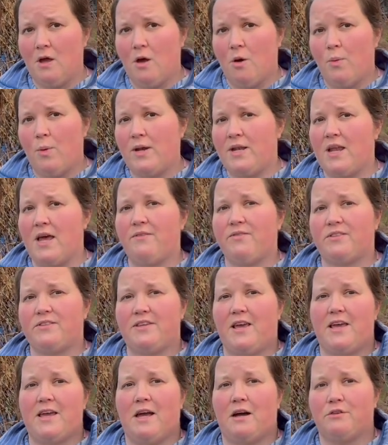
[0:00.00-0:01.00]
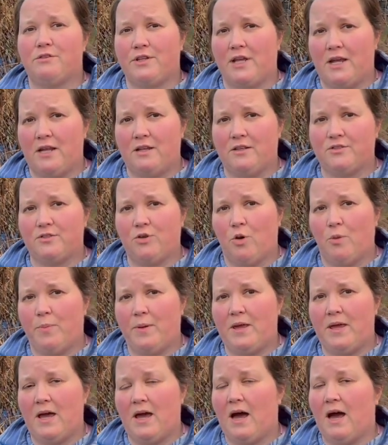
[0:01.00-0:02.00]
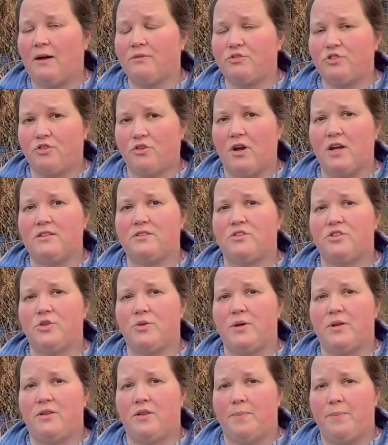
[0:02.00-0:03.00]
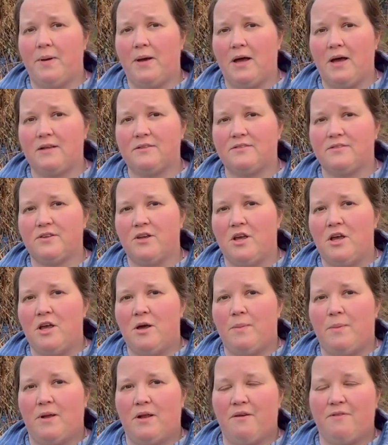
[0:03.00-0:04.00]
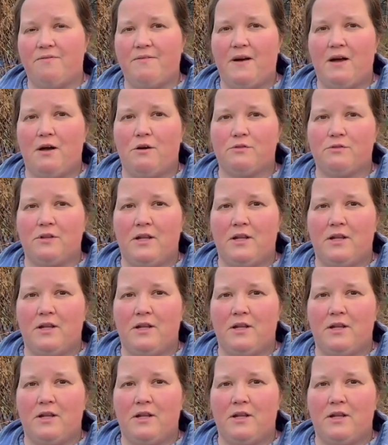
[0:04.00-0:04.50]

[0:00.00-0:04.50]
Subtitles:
We never take our dahlias up here. I have tried to do it in the past, but I found